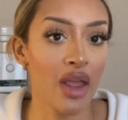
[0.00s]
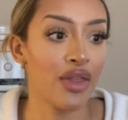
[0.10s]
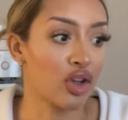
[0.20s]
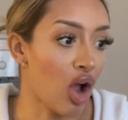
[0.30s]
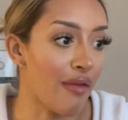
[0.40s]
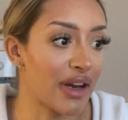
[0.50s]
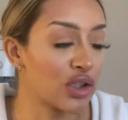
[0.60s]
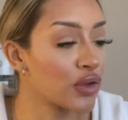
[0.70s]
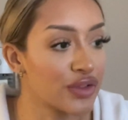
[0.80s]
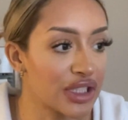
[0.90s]
the curry because
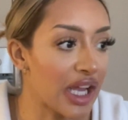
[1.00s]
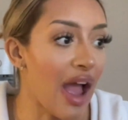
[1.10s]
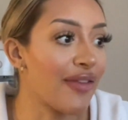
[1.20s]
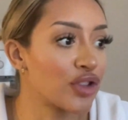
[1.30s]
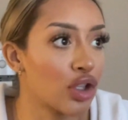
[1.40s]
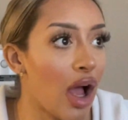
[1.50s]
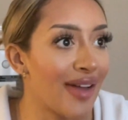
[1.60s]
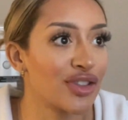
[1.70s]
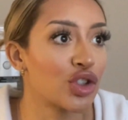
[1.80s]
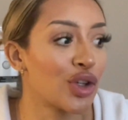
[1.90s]
obviously I have
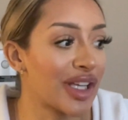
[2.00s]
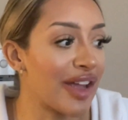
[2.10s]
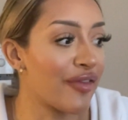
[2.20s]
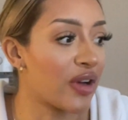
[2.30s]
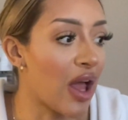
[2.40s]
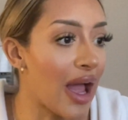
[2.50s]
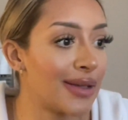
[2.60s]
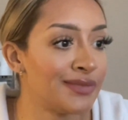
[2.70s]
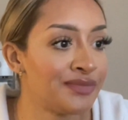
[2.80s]
to cook it for like